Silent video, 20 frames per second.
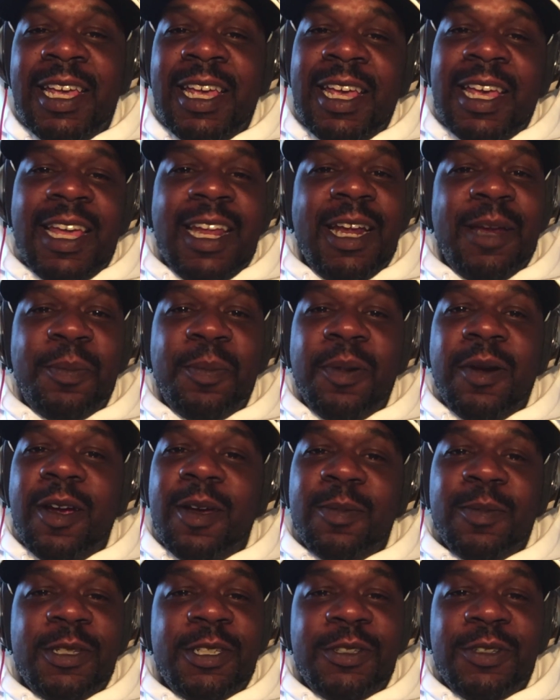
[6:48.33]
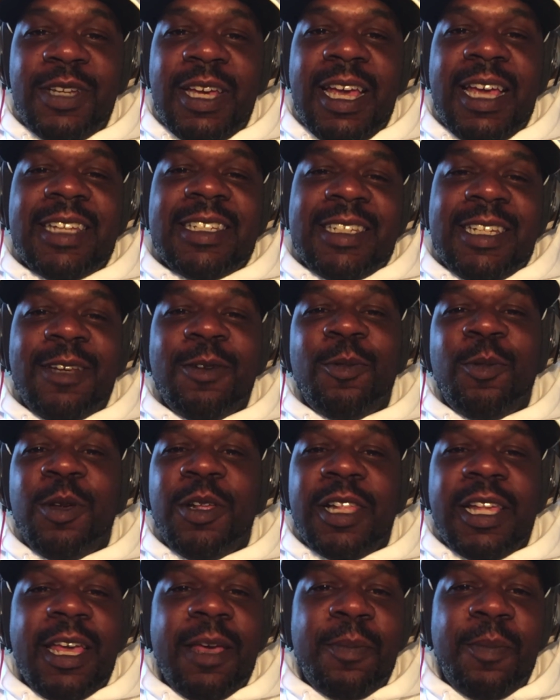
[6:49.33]
And I promise you guys, it will
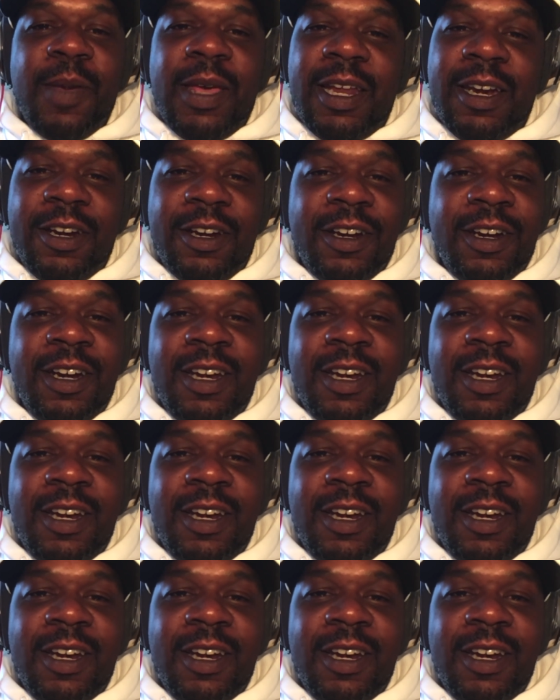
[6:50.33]
get better.